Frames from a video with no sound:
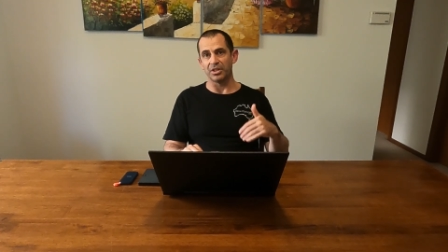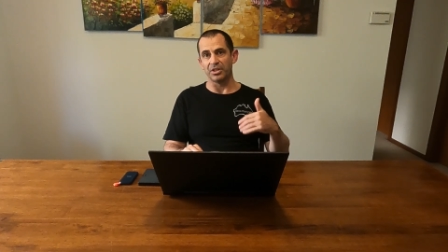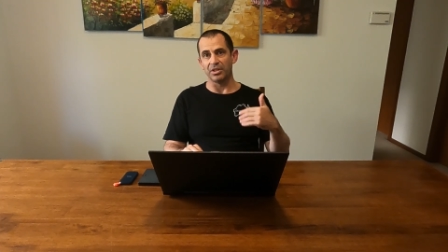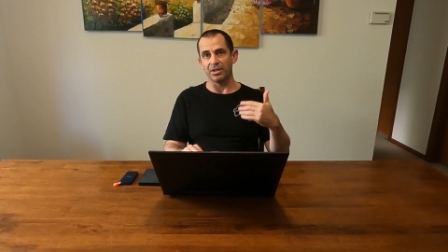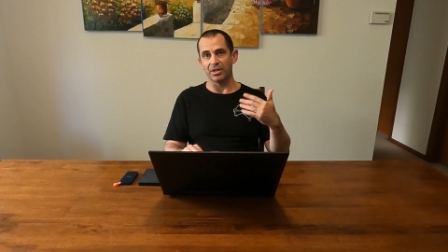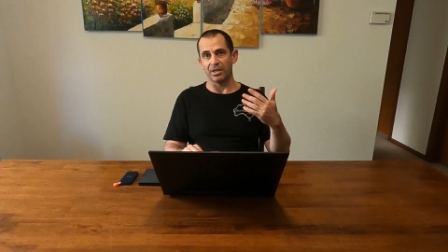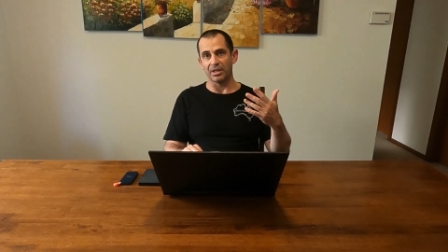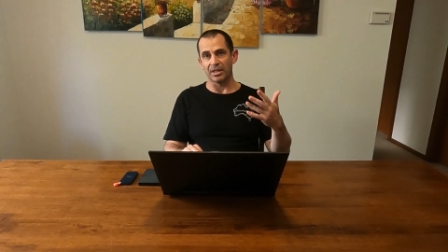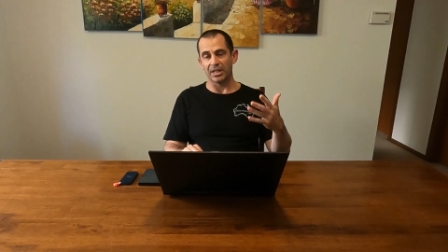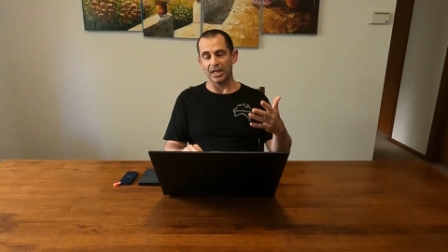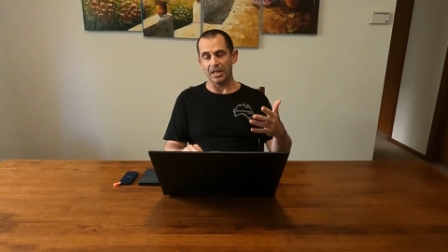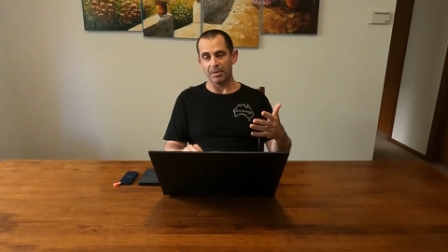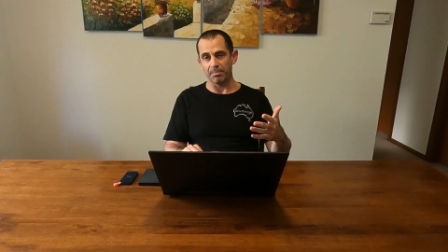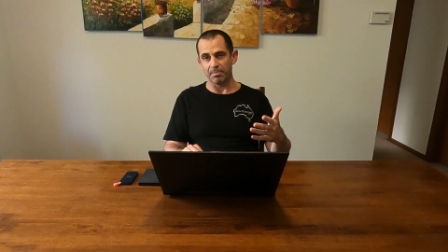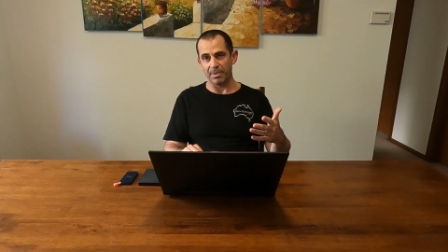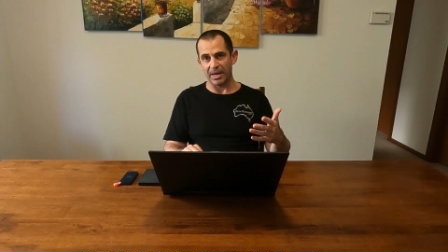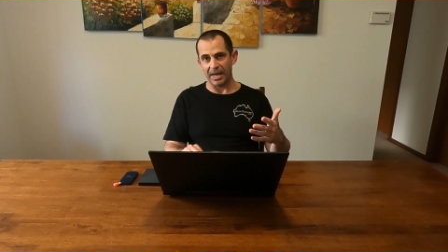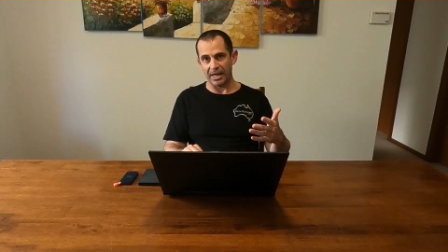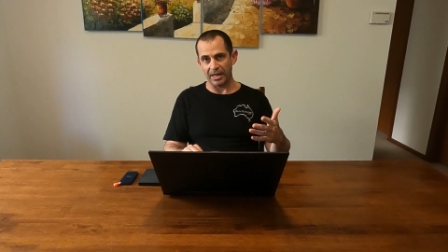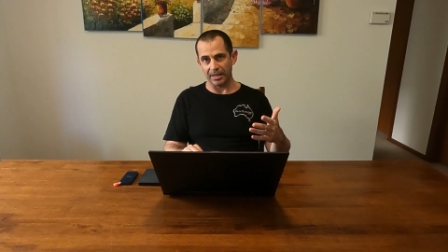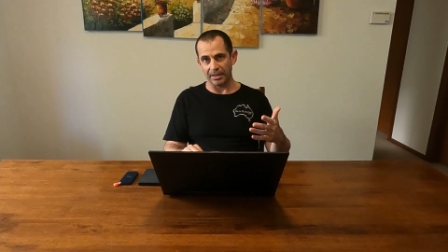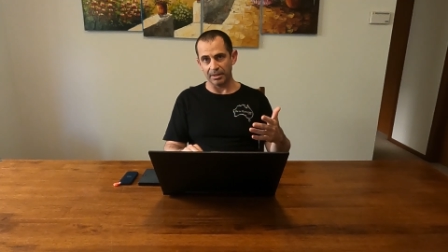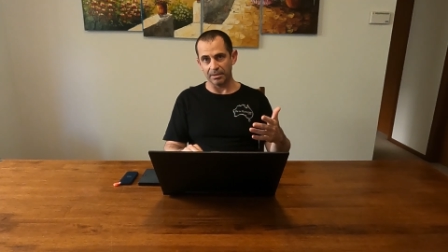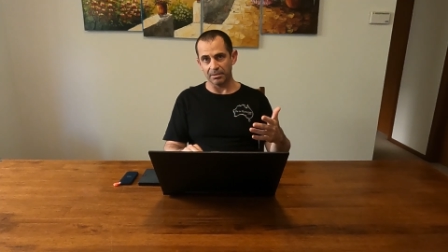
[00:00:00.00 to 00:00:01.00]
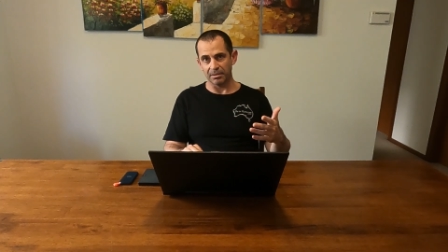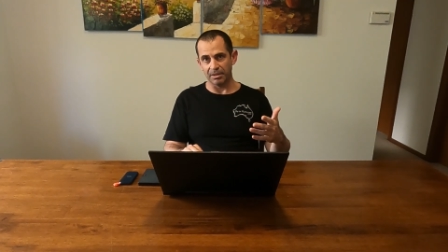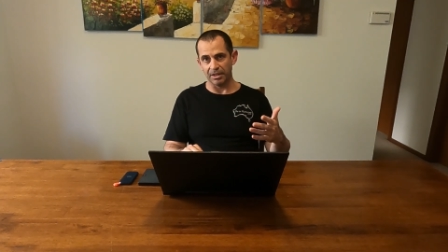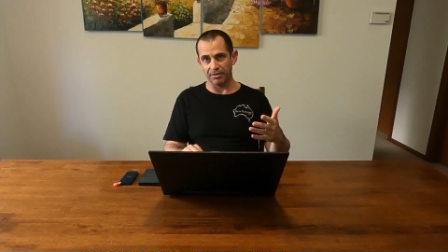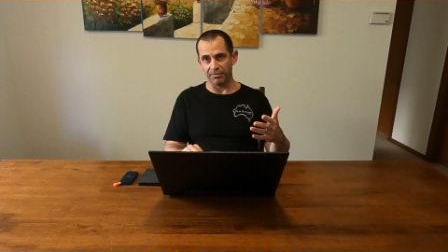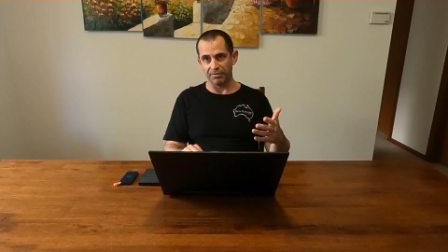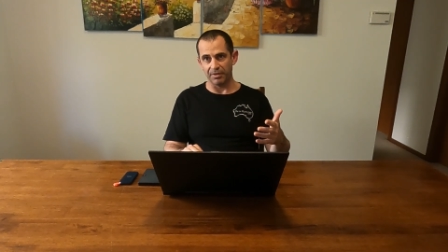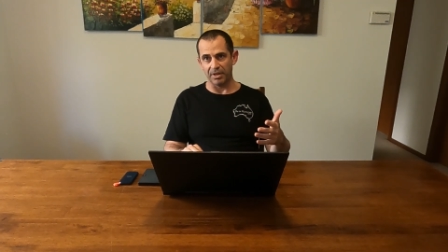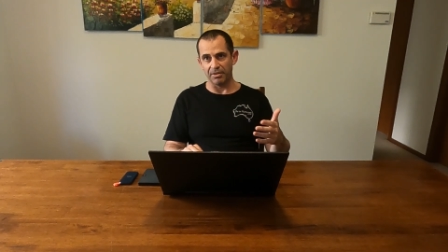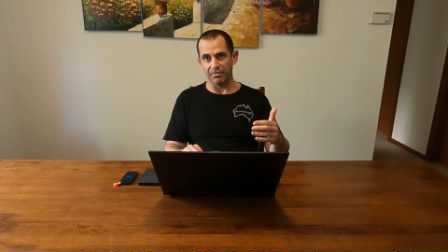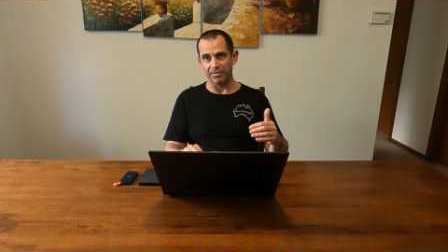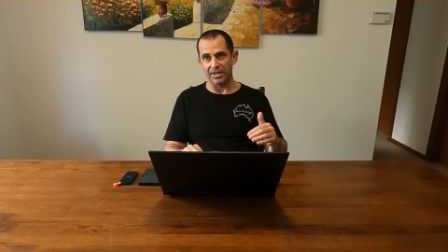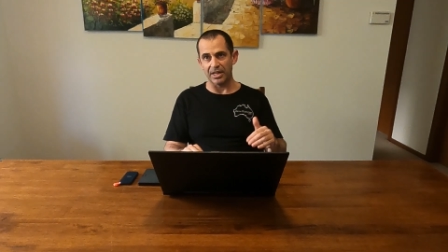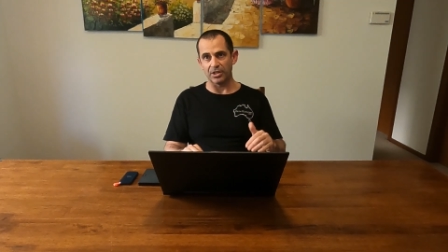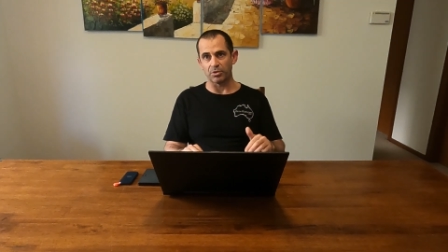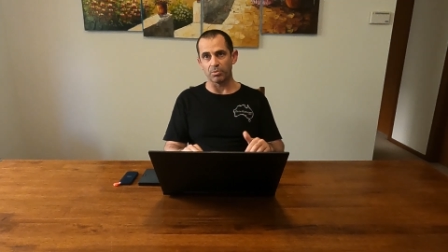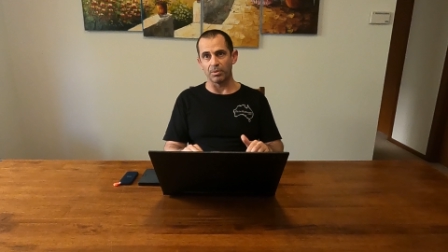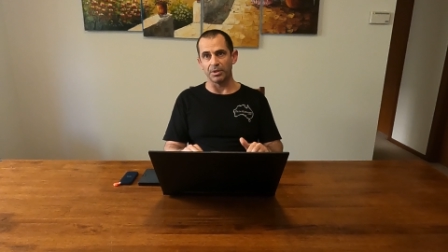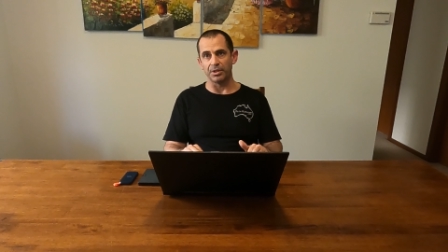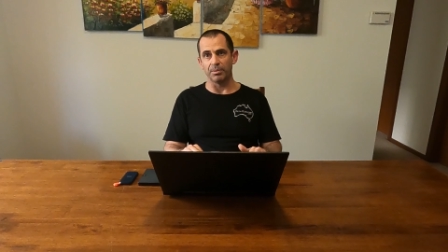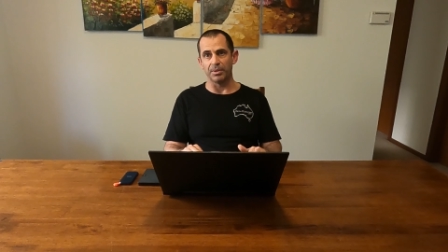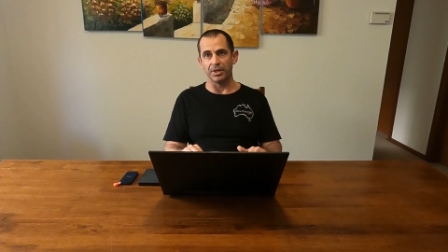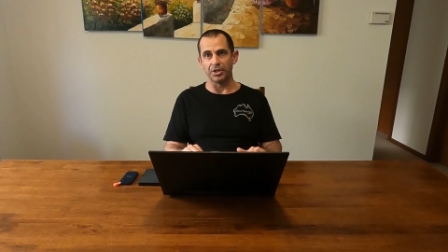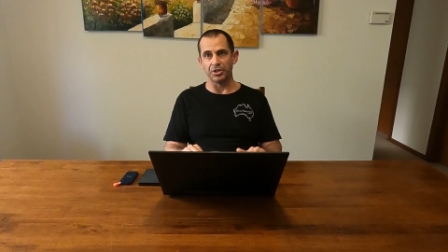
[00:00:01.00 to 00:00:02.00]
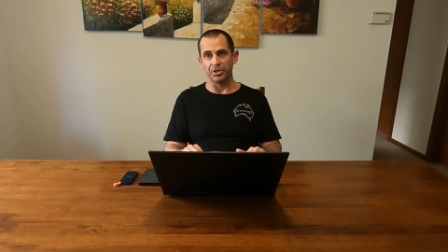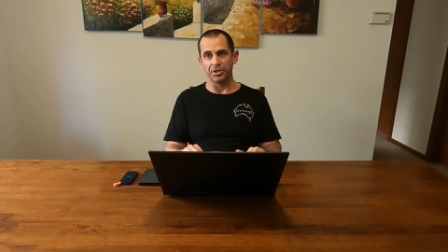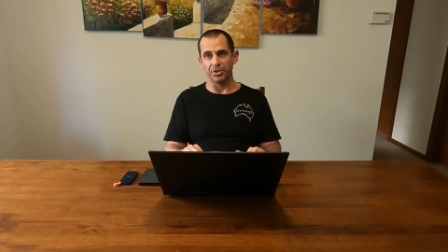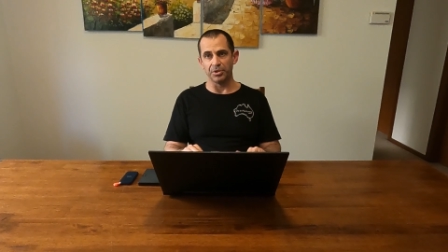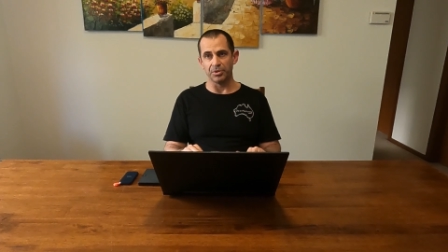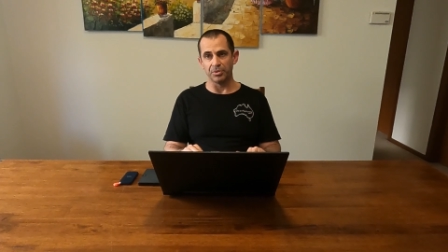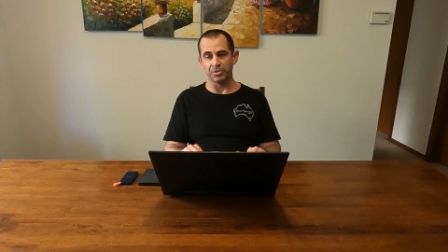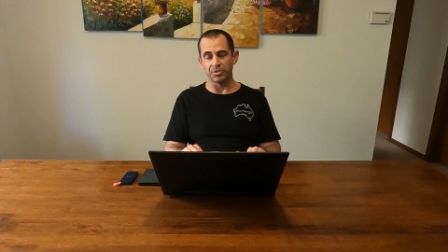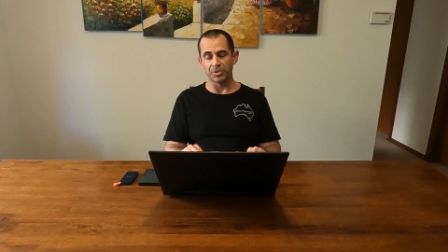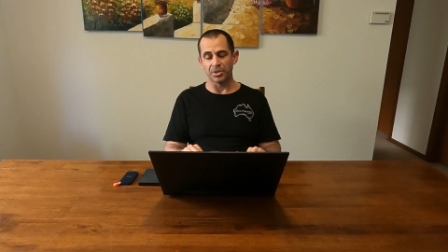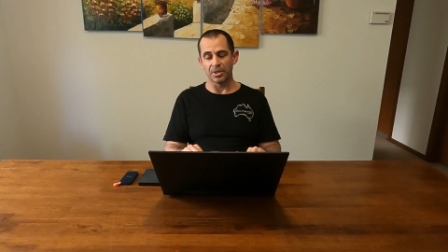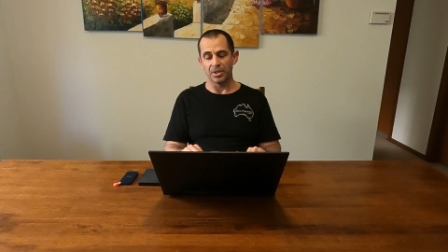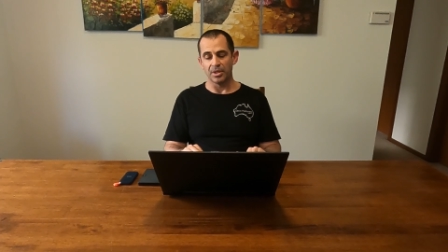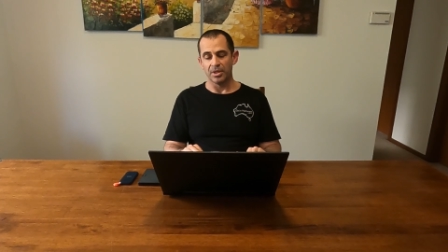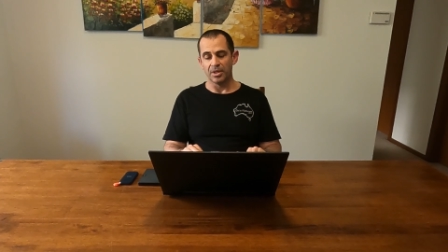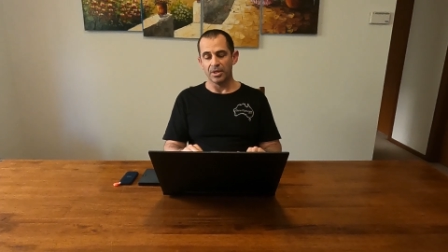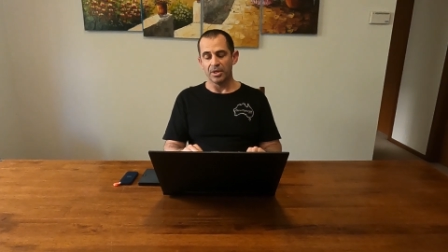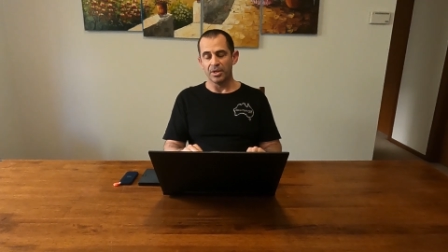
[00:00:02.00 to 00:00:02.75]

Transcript: that you've got to keep paying if, if that's what you want to use.